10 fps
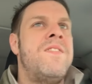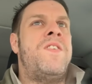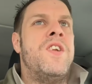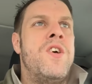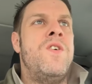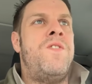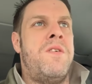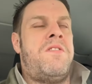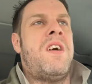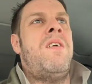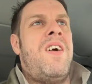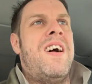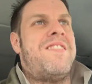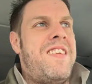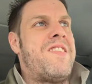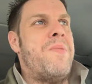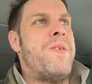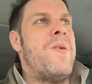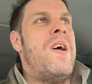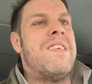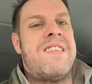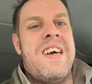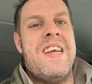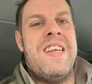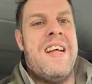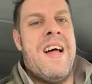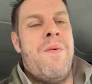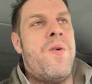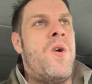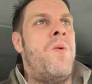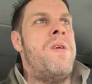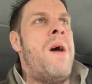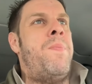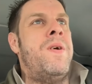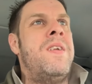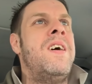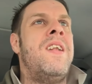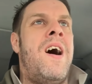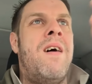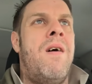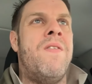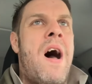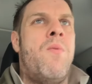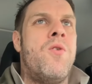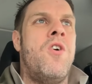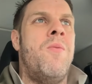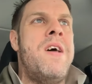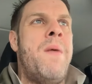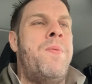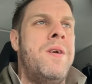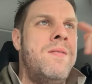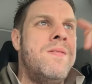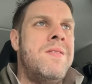for new viewers to go, oh, actually this could be quite entertaining, that wouldn't normally happen. Like, oh, that wouldn't normally happen.